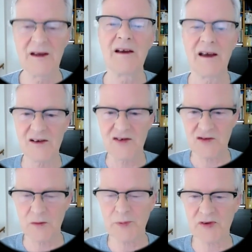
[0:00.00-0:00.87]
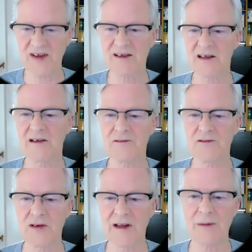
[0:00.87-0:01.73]
It is super sensitive
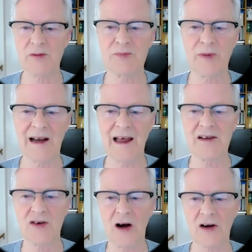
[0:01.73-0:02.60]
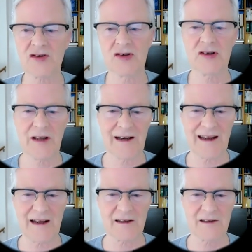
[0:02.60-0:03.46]
to damage by light, oxygen, and
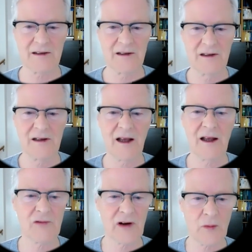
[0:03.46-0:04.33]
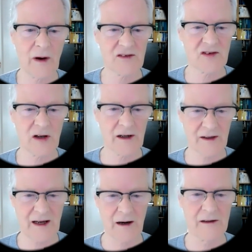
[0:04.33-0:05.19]
heat, and requires a lot of
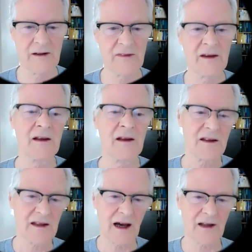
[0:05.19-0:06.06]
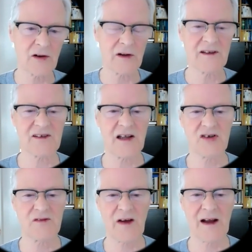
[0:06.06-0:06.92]
care. The other
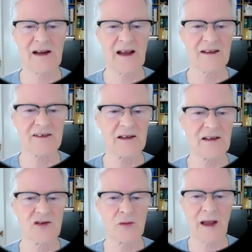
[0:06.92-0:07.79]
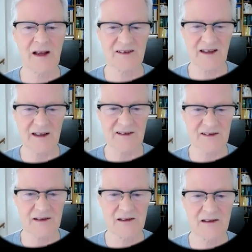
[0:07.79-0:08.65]
essential fatty acid is omega
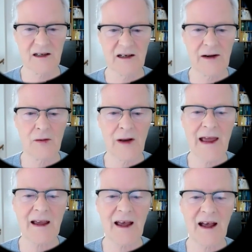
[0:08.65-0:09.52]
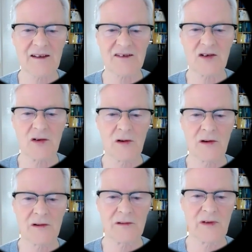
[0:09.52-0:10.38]
six, linoleic acid,
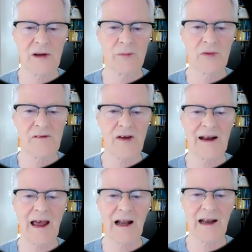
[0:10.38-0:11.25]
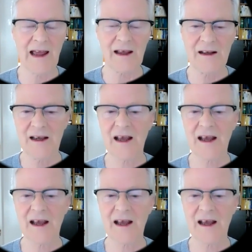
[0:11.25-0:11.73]
or we abbreviate L A.